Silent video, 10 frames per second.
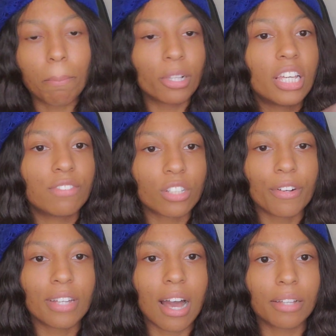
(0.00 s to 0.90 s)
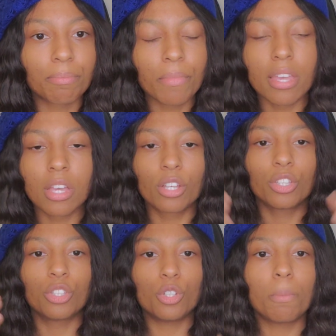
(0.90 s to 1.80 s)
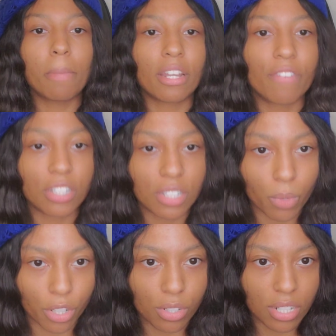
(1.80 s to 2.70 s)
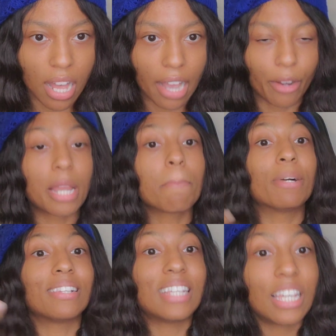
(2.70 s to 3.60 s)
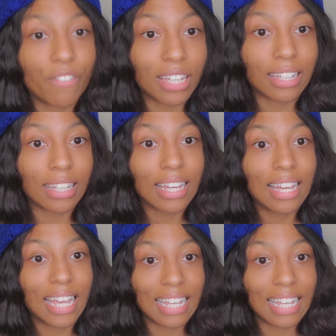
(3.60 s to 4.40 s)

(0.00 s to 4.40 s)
Beliefs are not you manifesting what you desire and believing